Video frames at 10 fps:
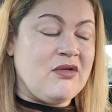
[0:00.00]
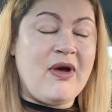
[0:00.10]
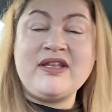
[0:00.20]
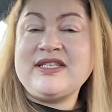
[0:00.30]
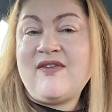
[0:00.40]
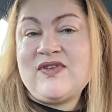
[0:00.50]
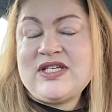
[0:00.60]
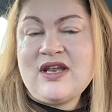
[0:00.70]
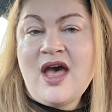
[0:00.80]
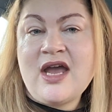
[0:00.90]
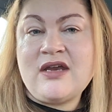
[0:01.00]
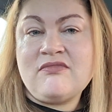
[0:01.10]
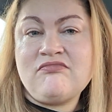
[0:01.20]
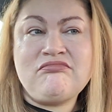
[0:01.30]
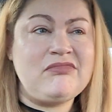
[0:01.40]

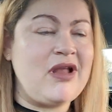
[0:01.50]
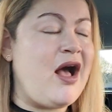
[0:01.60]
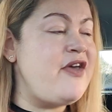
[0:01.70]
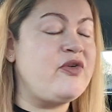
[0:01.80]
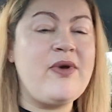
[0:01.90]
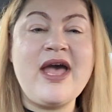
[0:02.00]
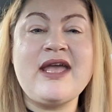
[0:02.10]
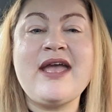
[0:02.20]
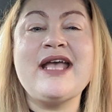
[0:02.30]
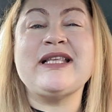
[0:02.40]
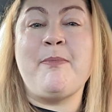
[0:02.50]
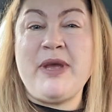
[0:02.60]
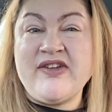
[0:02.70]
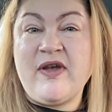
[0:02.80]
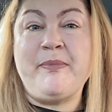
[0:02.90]
£1.79. Either way, it's a
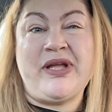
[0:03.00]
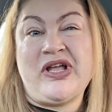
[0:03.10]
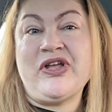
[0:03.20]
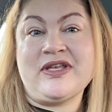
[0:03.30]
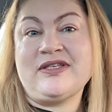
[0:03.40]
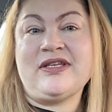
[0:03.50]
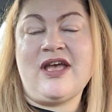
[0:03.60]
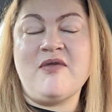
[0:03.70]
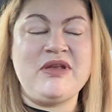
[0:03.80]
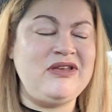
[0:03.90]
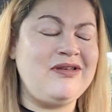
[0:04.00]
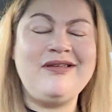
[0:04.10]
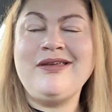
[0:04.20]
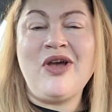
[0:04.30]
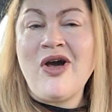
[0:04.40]
bit of a bargain, isn't it? I mean,
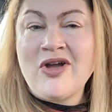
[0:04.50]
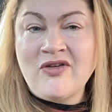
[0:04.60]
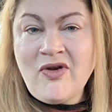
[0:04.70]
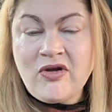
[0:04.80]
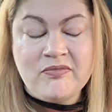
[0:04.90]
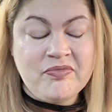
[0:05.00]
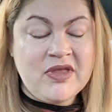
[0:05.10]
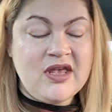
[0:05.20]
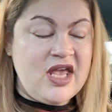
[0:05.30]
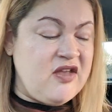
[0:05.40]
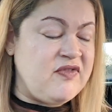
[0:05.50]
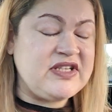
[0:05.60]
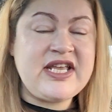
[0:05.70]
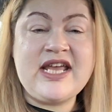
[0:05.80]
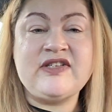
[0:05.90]
you can't go wrong. Even if
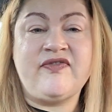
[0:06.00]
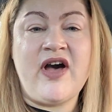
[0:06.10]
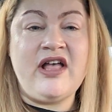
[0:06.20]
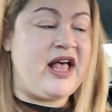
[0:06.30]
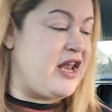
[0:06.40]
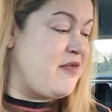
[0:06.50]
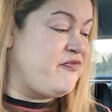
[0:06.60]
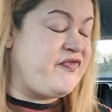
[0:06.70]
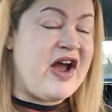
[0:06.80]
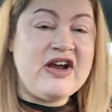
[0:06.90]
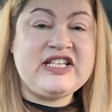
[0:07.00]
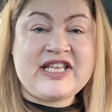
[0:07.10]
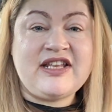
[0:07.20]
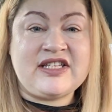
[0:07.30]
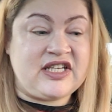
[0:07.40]
it tastes vile, and I'm very
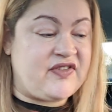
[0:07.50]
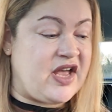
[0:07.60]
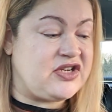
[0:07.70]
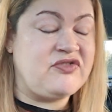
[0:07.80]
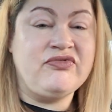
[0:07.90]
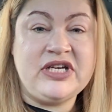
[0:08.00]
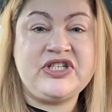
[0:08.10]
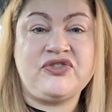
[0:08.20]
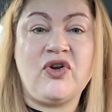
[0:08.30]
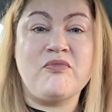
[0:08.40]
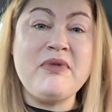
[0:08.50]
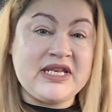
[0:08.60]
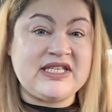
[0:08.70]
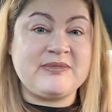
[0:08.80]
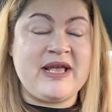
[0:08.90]
sensitive to really strong
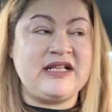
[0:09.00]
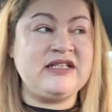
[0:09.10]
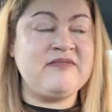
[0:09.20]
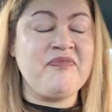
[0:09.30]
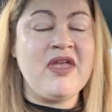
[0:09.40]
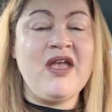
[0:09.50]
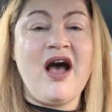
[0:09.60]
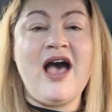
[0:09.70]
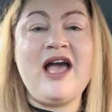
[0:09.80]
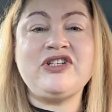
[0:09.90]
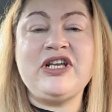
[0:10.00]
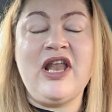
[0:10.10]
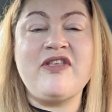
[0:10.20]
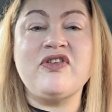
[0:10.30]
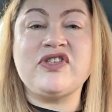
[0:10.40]
mint smells. I actually
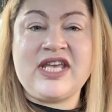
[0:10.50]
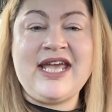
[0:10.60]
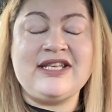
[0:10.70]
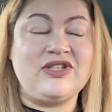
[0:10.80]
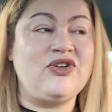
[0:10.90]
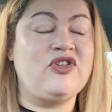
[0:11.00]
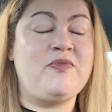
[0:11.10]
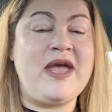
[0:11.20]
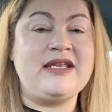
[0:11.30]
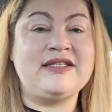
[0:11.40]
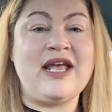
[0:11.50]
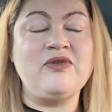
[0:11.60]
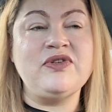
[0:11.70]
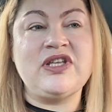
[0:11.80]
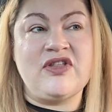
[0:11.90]
like those kids' toothpastes and
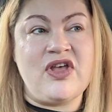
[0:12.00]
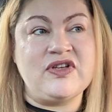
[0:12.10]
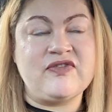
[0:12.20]
also those